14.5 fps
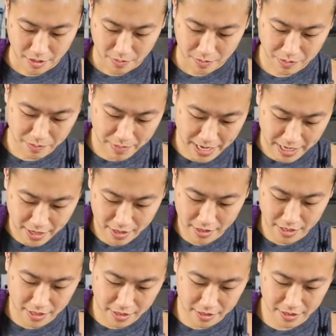Been making
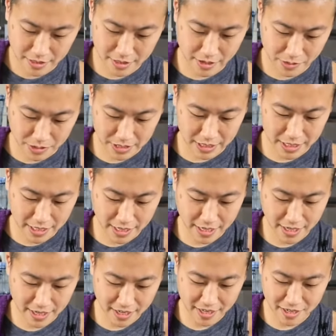these since I was a
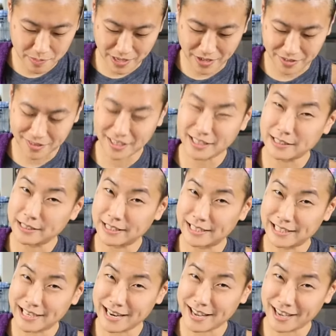kid, about
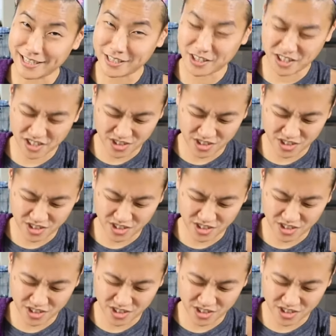9 years